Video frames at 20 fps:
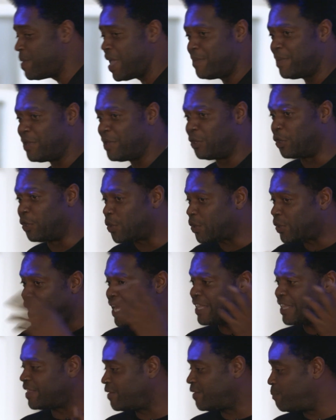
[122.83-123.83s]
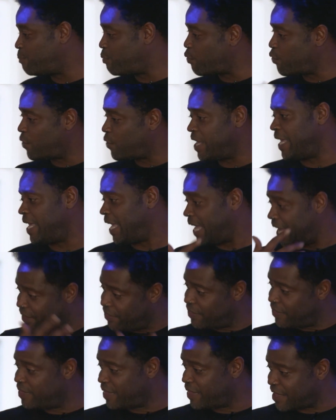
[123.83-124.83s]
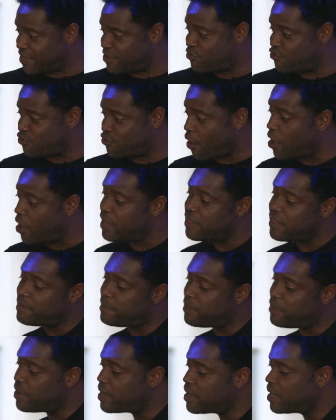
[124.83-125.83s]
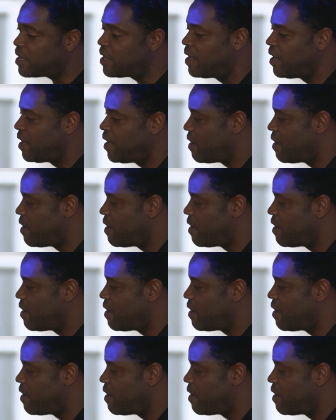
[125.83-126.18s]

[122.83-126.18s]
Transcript: maybe look like the boy that's drawn in the book,